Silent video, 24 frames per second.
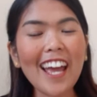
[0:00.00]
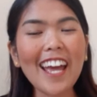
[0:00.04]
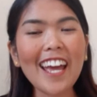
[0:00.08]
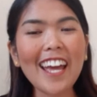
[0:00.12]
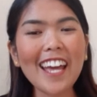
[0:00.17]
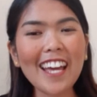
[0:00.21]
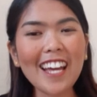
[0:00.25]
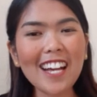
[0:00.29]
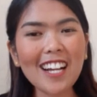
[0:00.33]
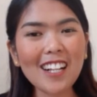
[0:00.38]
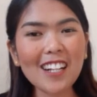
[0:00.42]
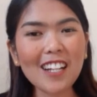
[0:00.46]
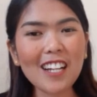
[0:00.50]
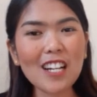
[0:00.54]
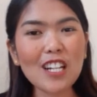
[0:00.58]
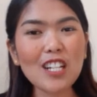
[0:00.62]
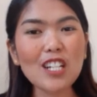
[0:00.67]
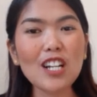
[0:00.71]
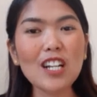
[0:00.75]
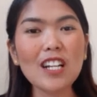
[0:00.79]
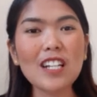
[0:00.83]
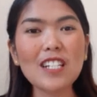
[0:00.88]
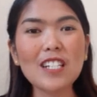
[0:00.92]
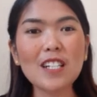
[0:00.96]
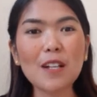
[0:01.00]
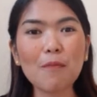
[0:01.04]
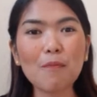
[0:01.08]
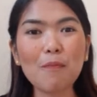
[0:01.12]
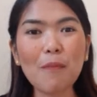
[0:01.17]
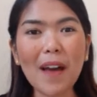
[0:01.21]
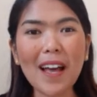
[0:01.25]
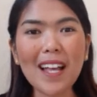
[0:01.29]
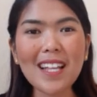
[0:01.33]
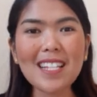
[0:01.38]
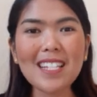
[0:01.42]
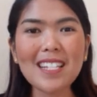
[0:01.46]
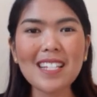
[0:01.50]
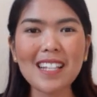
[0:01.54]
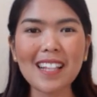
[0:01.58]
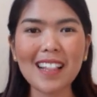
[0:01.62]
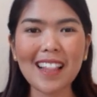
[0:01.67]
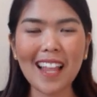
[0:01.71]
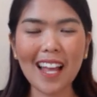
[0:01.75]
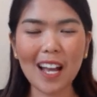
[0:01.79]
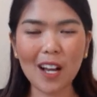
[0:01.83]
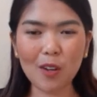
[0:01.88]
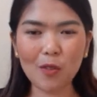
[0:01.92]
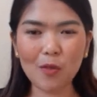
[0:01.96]
English is the best
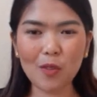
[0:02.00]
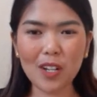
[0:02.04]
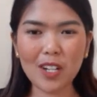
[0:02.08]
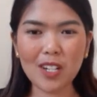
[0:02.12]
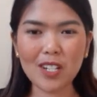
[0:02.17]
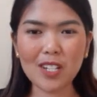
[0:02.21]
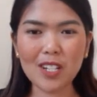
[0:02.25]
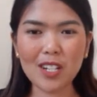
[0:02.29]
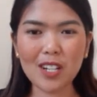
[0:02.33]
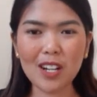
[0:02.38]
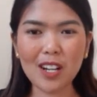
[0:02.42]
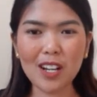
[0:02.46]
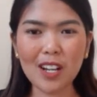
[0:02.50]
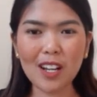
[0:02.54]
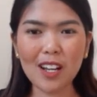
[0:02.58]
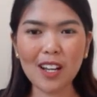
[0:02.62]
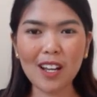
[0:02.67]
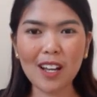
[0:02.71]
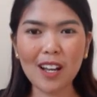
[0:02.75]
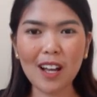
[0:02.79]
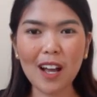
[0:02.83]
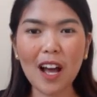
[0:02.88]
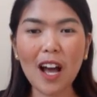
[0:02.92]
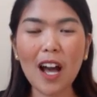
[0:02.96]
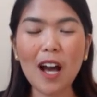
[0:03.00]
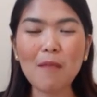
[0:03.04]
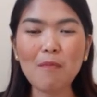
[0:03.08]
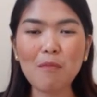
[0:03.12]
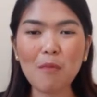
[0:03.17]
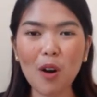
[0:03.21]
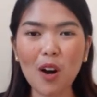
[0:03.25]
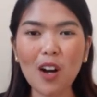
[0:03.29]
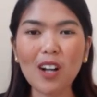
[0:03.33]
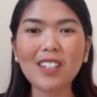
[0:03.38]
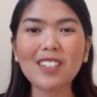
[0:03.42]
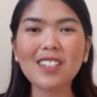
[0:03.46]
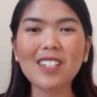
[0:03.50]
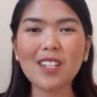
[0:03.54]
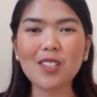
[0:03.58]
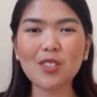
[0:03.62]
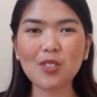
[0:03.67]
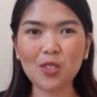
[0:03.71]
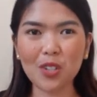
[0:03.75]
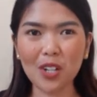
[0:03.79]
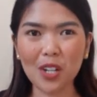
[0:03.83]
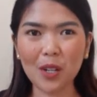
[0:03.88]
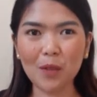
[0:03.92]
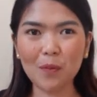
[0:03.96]
language among the
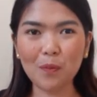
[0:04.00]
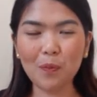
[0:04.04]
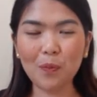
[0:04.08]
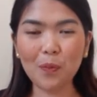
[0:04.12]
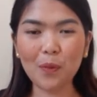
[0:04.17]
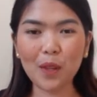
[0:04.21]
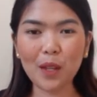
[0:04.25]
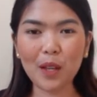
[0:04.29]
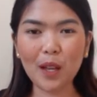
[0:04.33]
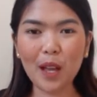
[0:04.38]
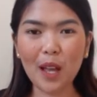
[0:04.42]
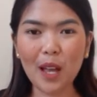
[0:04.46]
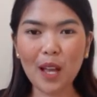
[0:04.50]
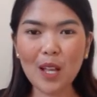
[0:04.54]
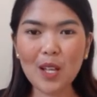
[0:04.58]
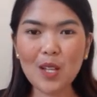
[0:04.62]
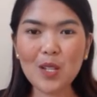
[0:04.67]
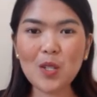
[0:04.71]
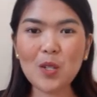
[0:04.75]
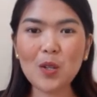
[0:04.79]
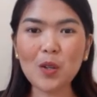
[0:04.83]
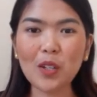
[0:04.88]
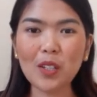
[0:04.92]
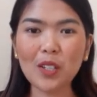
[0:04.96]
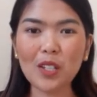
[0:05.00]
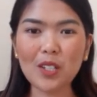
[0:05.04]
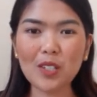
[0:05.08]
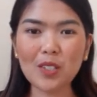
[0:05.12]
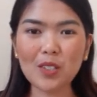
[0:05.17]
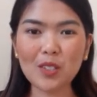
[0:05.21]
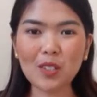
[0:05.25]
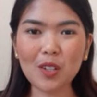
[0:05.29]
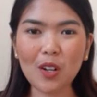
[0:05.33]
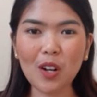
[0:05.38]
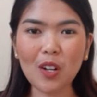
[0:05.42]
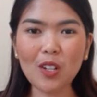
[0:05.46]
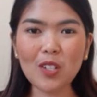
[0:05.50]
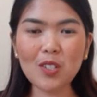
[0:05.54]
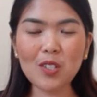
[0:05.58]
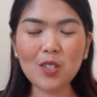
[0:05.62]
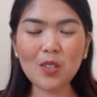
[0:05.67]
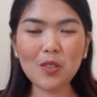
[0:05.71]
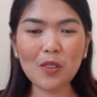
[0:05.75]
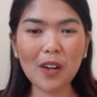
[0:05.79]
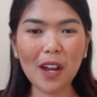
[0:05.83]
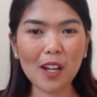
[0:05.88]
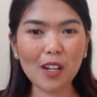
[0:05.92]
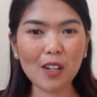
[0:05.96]
three. So it is also
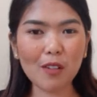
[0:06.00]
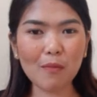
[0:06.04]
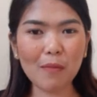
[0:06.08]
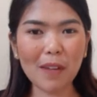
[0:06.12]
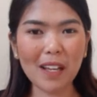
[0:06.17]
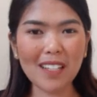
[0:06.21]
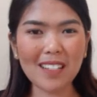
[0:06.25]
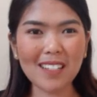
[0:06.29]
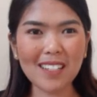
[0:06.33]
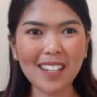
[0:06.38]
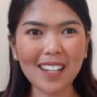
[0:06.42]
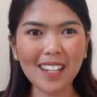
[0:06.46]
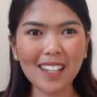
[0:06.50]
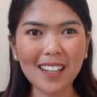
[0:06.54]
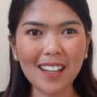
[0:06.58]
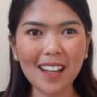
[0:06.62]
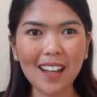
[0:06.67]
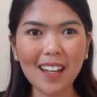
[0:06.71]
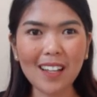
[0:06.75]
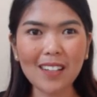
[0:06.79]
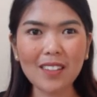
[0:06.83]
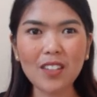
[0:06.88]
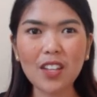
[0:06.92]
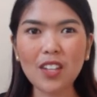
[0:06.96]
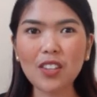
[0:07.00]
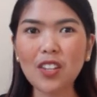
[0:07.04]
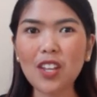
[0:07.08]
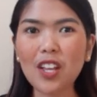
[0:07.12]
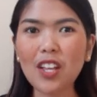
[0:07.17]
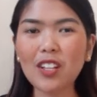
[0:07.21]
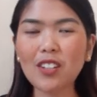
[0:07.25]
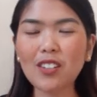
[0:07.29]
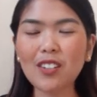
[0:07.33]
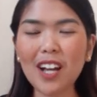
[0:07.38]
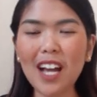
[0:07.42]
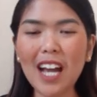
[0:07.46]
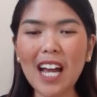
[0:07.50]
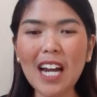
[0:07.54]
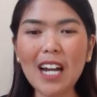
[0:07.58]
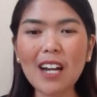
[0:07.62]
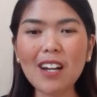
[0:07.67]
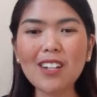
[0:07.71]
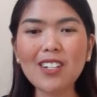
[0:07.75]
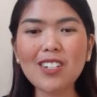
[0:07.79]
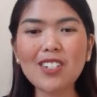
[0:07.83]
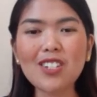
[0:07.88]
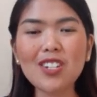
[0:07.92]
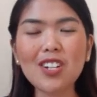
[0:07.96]
recommended that
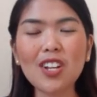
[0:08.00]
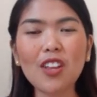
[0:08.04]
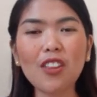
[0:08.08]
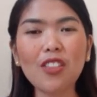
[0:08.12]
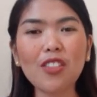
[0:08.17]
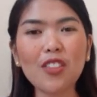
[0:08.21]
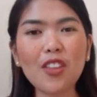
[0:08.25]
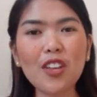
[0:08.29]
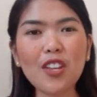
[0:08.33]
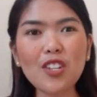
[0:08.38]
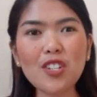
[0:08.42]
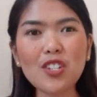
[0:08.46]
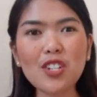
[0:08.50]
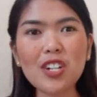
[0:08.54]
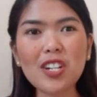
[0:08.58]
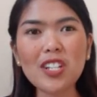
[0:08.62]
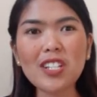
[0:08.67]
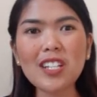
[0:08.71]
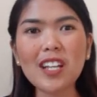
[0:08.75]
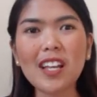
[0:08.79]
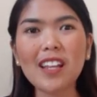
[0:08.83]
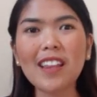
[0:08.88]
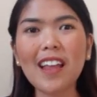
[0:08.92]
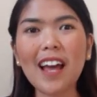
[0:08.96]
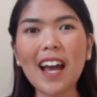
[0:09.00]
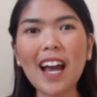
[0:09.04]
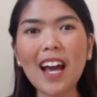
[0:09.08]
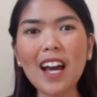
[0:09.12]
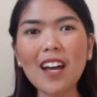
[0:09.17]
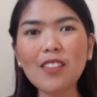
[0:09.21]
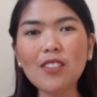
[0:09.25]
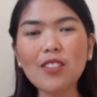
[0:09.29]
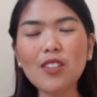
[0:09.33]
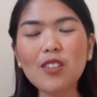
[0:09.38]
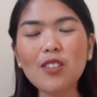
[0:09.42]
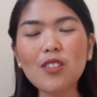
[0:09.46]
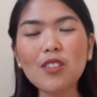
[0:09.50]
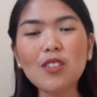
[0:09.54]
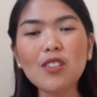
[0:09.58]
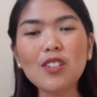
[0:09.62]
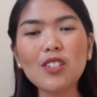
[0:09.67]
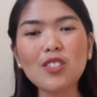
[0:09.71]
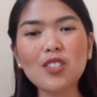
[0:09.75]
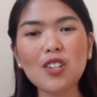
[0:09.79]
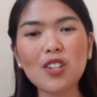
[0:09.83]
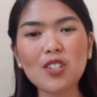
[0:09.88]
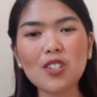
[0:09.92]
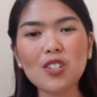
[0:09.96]
encourage teachers and other
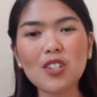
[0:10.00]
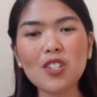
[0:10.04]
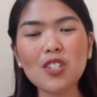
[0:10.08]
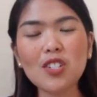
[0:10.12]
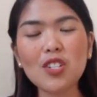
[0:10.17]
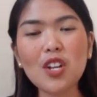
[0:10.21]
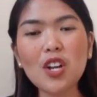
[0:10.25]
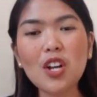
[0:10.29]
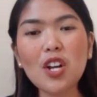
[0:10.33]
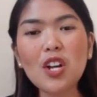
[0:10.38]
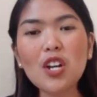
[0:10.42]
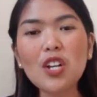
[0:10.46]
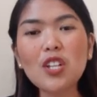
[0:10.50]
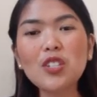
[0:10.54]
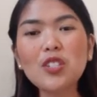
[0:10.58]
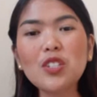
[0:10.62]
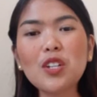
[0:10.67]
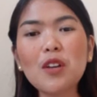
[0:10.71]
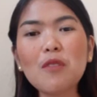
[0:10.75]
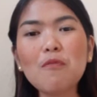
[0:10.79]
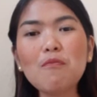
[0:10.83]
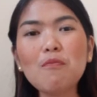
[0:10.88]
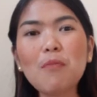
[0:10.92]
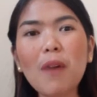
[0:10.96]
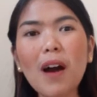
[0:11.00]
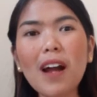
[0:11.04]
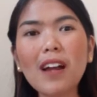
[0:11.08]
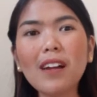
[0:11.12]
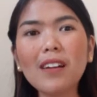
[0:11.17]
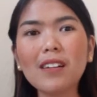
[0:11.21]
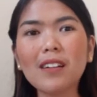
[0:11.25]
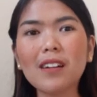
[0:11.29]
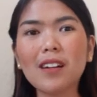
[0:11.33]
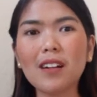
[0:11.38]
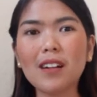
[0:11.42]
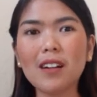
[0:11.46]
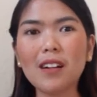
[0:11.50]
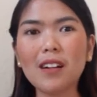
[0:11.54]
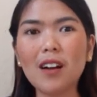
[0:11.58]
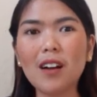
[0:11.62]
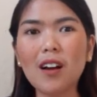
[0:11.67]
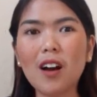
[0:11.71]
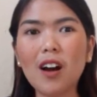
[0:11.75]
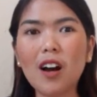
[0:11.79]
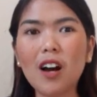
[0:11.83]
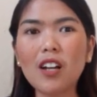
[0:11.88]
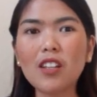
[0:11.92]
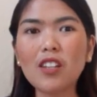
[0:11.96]
researchers to embark
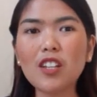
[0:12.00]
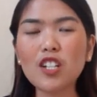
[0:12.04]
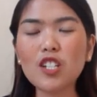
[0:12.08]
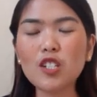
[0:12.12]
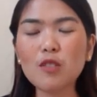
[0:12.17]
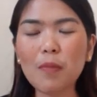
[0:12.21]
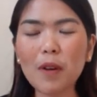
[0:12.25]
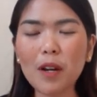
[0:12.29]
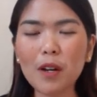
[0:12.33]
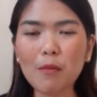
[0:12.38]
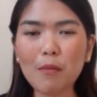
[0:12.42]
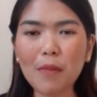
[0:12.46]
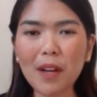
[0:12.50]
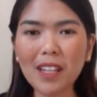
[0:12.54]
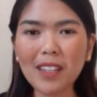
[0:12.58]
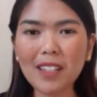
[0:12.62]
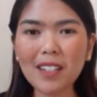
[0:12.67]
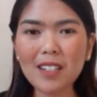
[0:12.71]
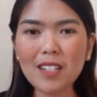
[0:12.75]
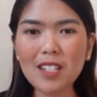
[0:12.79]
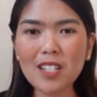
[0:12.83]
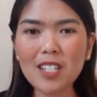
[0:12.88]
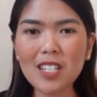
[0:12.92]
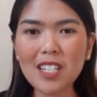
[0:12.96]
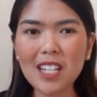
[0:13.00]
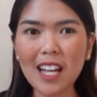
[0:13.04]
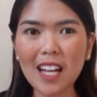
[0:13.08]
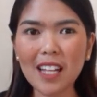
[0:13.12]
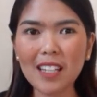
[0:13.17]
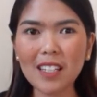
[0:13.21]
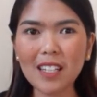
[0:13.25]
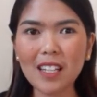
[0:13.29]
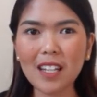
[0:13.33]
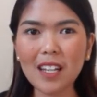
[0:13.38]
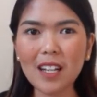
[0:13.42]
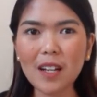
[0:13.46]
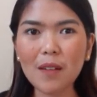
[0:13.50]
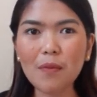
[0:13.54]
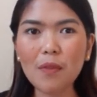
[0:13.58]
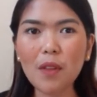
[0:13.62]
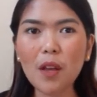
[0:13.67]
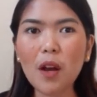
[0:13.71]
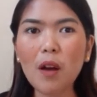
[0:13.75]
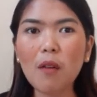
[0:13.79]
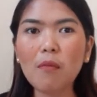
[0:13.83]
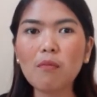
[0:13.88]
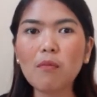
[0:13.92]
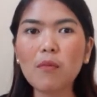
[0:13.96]
on experimental study,
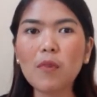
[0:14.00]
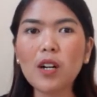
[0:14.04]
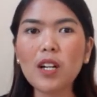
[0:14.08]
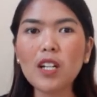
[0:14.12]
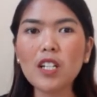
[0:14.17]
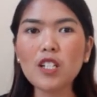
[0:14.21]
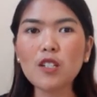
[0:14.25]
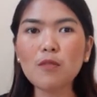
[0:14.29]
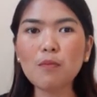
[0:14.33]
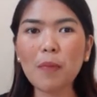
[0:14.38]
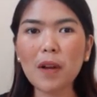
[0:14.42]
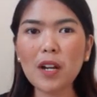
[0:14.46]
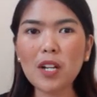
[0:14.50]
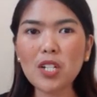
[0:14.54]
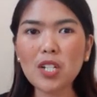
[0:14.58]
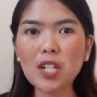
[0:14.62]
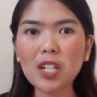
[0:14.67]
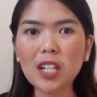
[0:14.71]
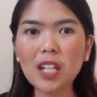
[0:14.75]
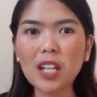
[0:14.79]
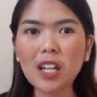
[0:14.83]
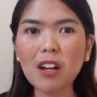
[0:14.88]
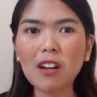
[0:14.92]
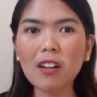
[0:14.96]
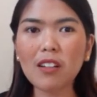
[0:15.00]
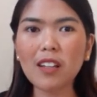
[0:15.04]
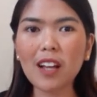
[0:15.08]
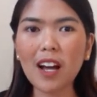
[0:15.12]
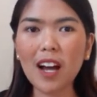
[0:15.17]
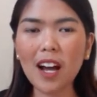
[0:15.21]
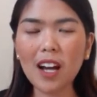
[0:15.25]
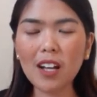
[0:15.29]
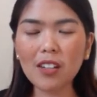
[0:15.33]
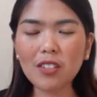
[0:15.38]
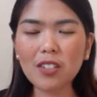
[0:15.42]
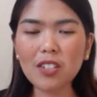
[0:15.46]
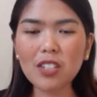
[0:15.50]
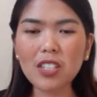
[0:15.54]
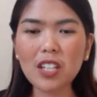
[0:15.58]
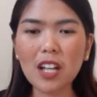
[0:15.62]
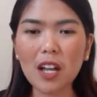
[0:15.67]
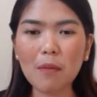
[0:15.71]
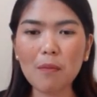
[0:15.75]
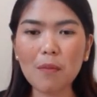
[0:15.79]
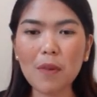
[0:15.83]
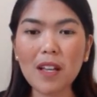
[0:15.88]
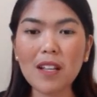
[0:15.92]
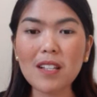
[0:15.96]
more especially on other
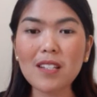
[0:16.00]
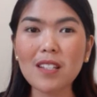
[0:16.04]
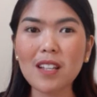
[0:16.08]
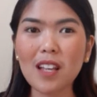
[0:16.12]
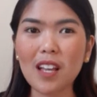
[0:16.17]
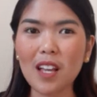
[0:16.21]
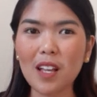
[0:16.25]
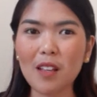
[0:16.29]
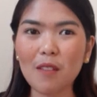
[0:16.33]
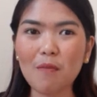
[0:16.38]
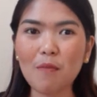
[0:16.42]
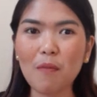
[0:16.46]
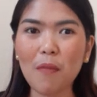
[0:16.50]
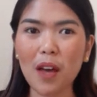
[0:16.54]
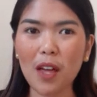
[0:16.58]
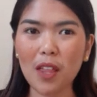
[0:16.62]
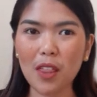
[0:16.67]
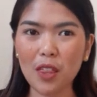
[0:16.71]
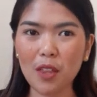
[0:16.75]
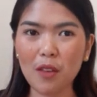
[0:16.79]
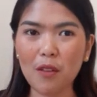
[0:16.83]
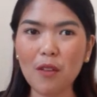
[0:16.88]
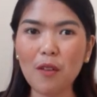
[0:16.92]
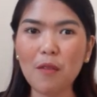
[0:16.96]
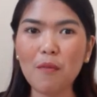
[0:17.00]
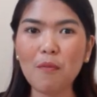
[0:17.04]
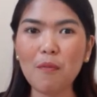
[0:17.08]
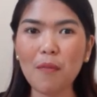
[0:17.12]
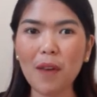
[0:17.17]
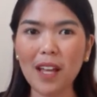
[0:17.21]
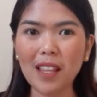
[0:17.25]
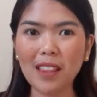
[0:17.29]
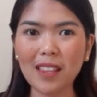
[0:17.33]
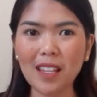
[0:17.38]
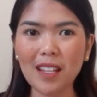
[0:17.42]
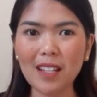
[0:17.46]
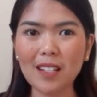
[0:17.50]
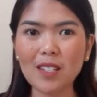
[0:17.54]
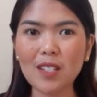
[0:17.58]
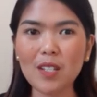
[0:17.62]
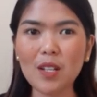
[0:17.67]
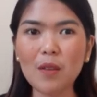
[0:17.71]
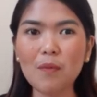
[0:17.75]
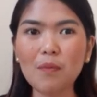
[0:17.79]
topics in mathematics.